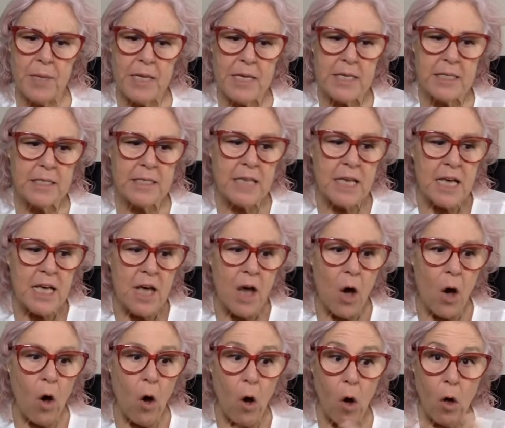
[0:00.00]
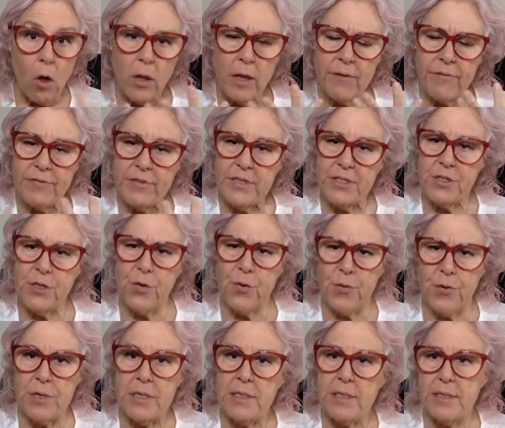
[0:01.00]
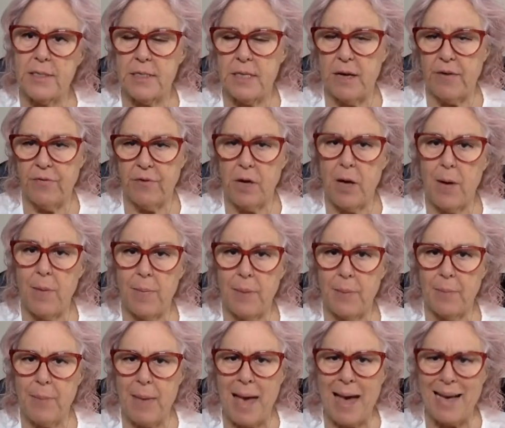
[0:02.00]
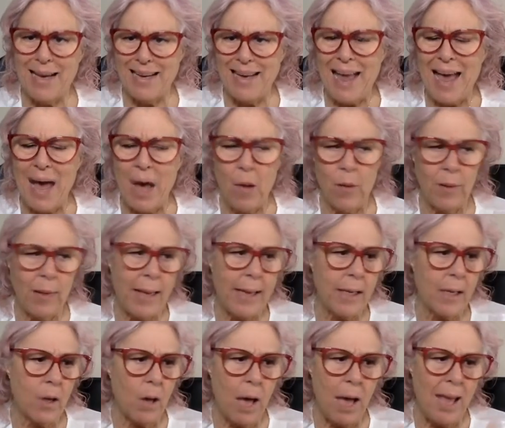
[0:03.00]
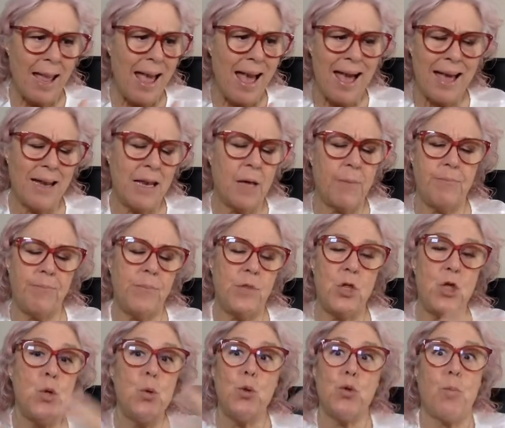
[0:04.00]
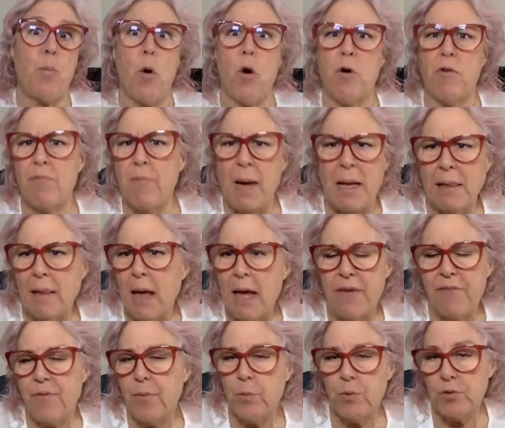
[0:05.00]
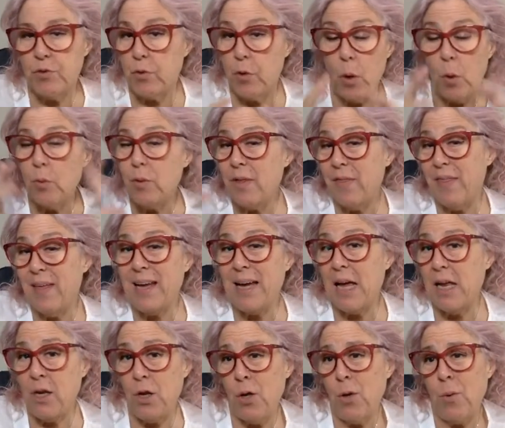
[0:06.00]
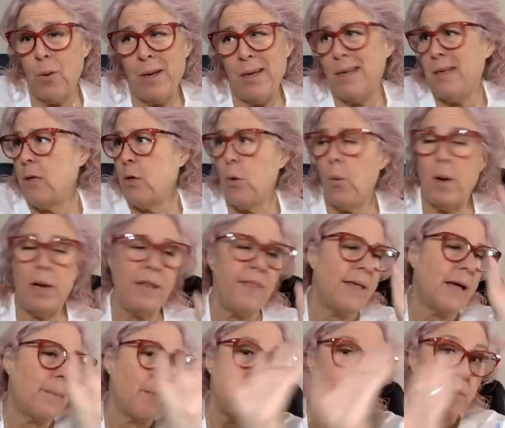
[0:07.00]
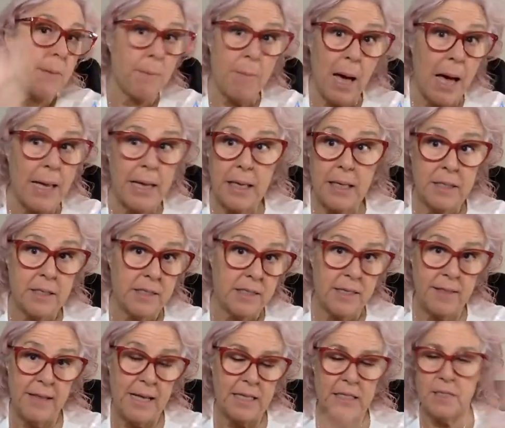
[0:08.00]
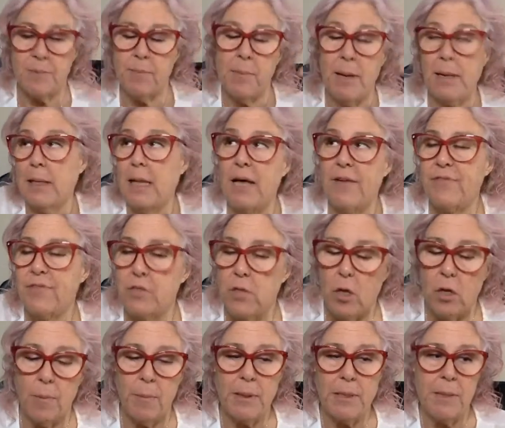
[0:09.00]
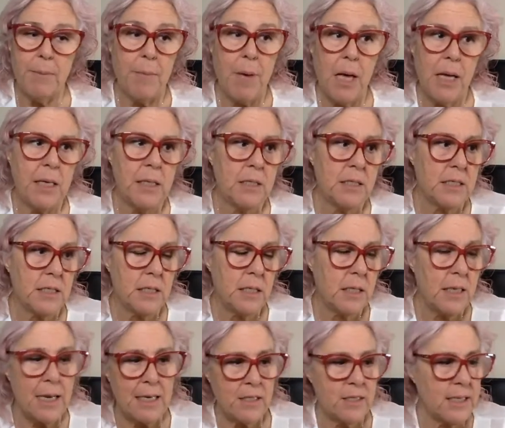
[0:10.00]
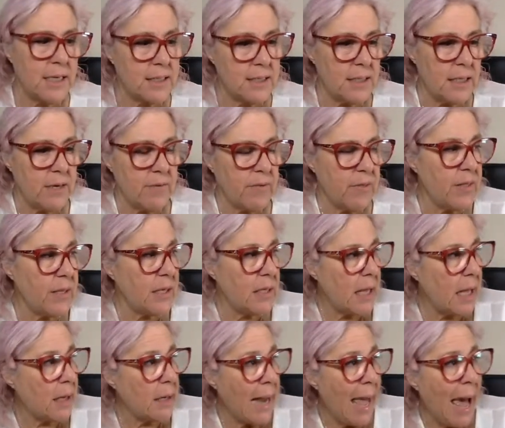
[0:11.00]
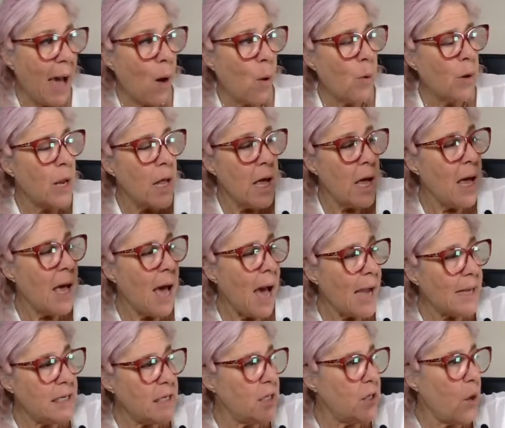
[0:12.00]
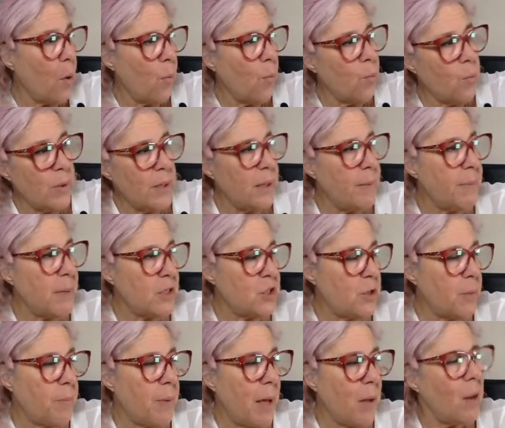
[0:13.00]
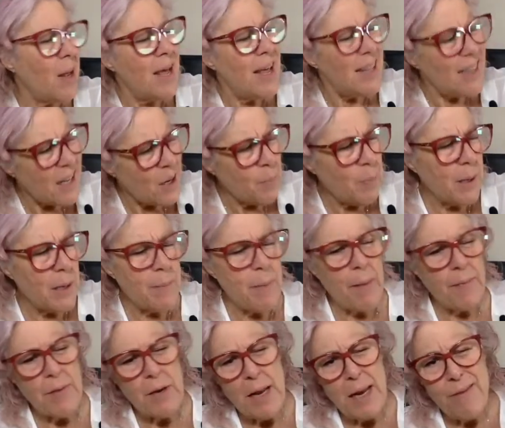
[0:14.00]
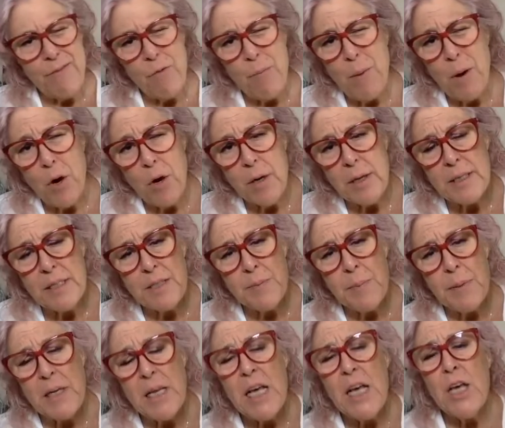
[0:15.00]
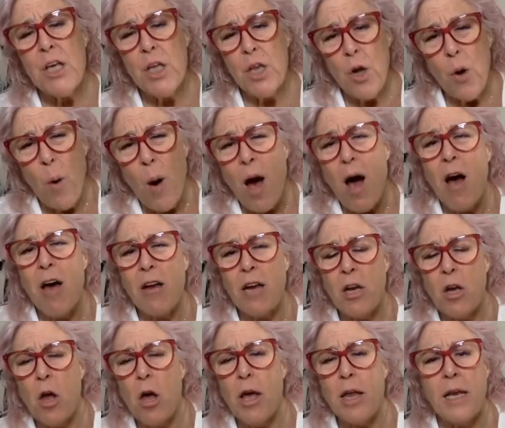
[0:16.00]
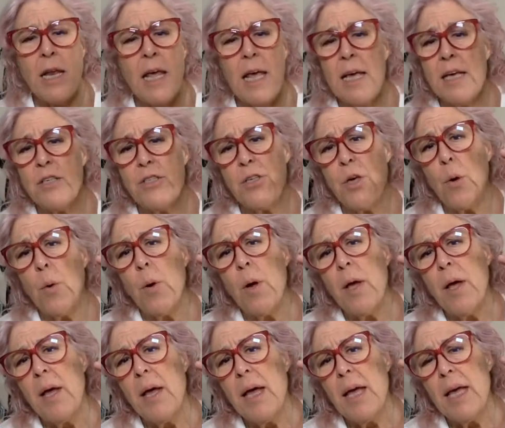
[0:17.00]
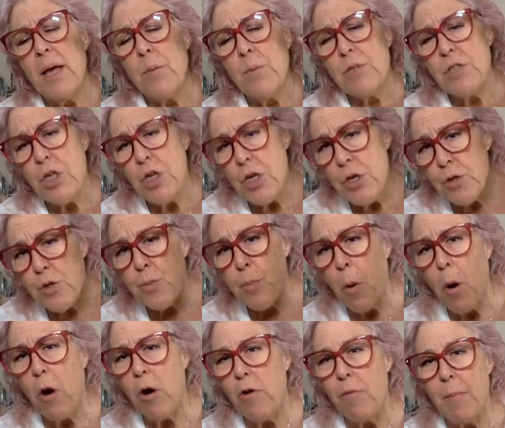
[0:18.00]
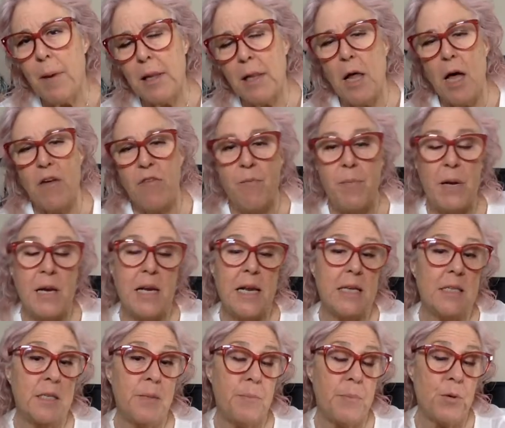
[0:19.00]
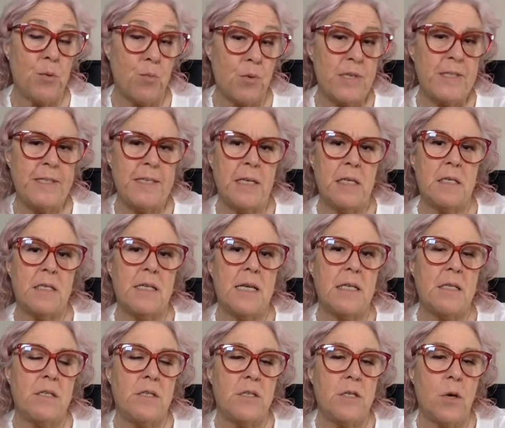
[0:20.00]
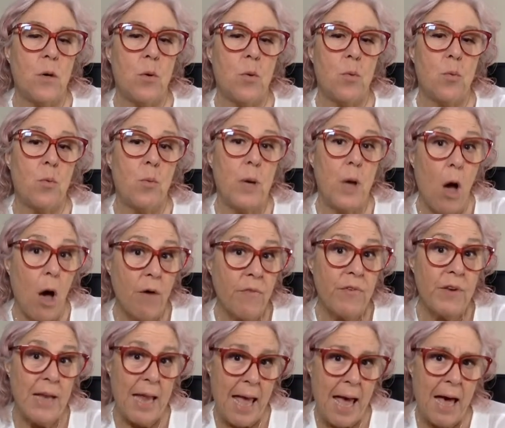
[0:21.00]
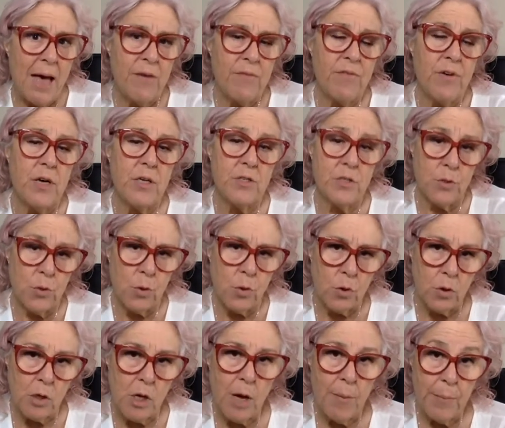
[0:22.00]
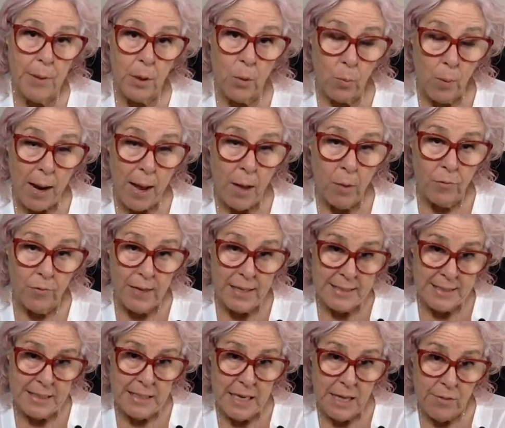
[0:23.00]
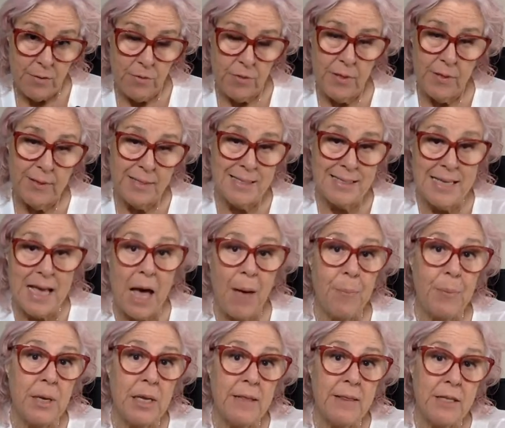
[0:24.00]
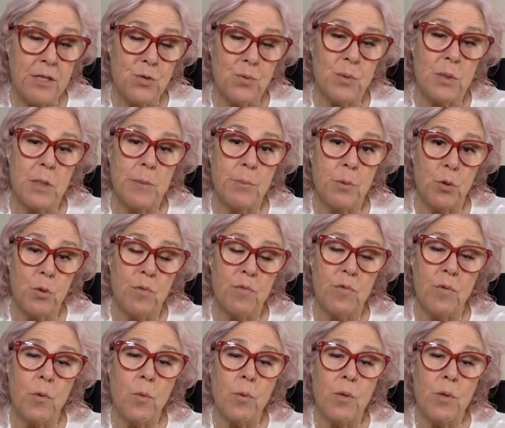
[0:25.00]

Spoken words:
Is all of this Greece stuff coming back now? Like I had a huge part of my life. It was the only thing I knew. I didn't know anything about the Mayans, and that's my life is all about the Mayans and the Aztecs and everything that now. And I didn't know really much about a little bit about the Native Americans, but on and on. So it was a huge part of my life, but it hasn't been recent. And so we often have a circle coming around. That's another happening. That's really beautiful.